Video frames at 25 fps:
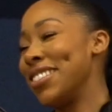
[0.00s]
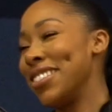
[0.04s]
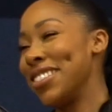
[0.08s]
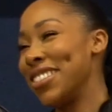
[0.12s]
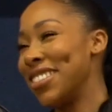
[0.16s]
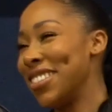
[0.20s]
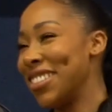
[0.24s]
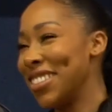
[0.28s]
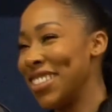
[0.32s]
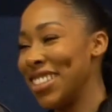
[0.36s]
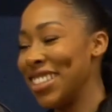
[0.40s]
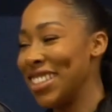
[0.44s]
Oh
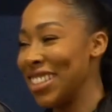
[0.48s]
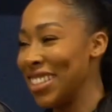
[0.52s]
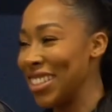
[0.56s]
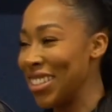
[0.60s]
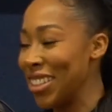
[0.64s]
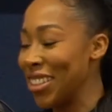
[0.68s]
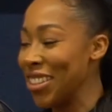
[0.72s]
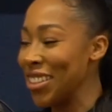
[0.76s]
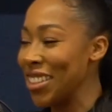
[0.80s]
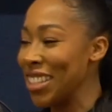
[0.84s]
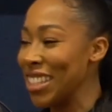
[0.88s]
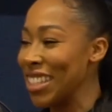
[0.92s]
gosh, it's
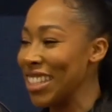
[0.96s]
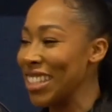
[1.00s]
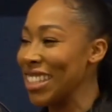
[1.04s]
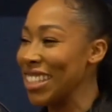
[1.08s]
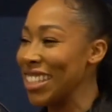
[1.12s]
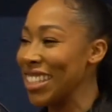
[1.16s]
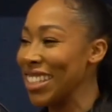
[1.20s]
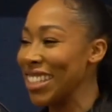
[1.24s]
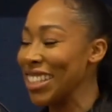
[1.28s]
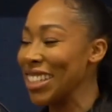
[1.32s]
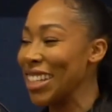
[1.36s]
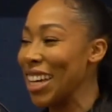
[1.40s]
a constant
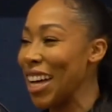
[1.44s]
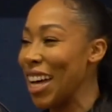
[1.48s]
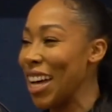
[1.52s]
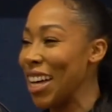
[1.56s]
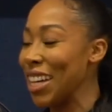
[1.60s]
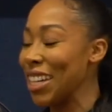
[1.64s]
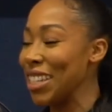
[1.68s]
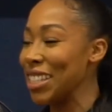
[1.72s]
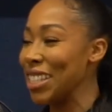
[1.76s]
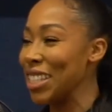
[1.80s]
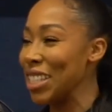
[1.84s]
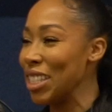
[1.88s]
thing.
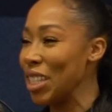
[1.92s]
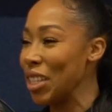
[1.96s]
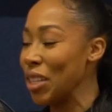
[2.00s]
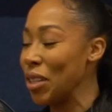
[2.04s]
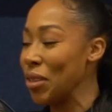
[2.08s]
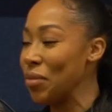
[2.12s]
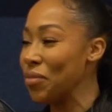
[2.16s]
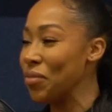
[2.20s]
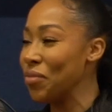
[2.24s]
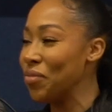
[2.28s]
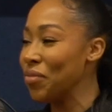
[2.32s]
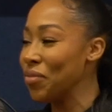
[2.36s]
And
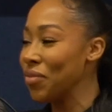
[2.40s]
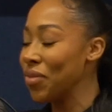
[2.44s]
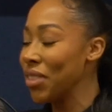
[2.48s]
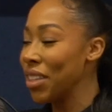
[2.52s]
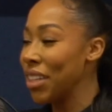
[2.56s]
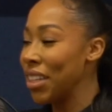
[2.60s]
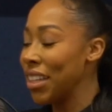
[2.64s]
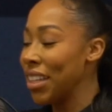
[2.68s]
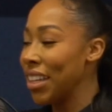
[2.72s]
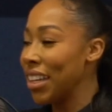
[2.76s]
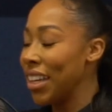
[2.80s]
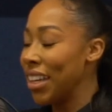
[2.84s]

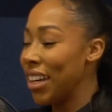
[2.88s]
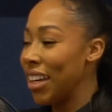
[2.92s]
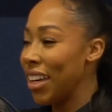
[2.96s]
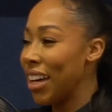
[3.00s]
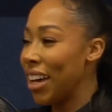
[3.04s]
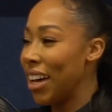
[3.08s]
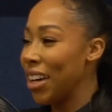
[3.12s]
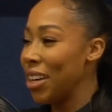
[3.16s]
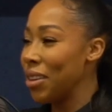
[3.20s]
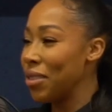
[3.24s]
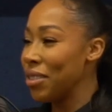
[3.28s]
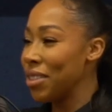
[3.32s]

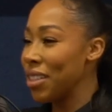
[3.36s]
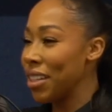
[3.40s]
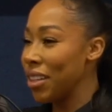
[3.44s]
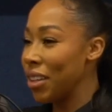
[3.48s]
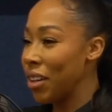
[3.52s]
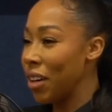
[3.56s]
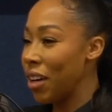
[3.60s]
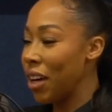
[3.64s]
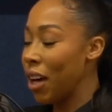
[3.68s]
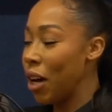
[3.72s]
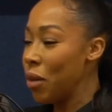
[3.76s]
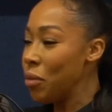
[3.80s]
I was
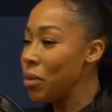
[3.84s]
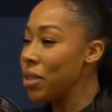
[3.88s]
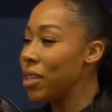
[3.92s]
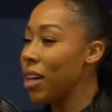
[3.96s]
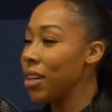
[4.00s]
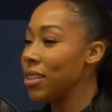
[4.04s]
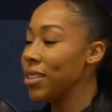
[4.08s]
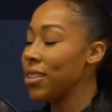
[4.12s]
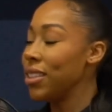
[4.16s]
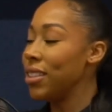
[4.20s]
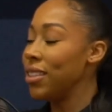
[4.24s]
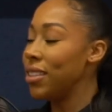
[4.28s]
like, I would
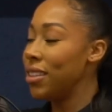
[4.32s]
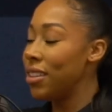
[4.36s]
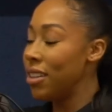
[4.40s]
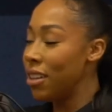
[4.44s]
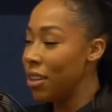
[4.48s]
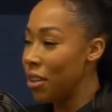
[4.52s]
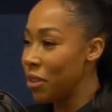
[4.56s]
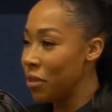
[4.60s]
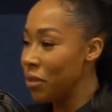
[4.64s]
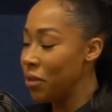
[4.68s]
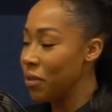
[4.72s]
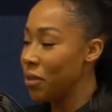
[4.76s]
actually
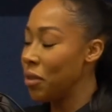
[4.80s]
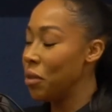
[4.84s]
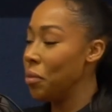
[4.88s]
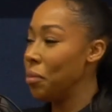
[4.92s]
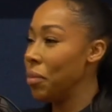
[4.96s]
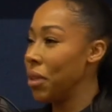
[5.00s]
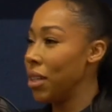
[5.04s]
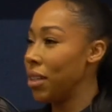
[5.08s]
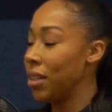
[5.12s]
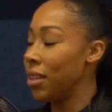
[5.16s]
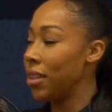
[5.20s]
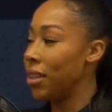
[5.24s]
love to
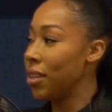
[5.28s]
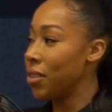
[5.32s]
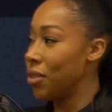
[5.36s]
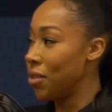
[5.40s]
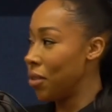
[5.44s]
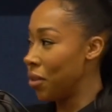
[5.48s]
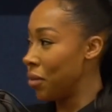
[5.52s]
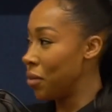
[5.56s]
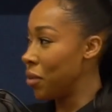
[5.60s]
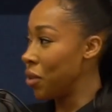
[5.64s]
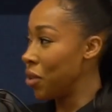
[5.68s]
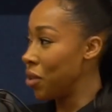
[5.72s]
be a
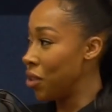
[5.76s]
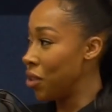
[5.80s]
software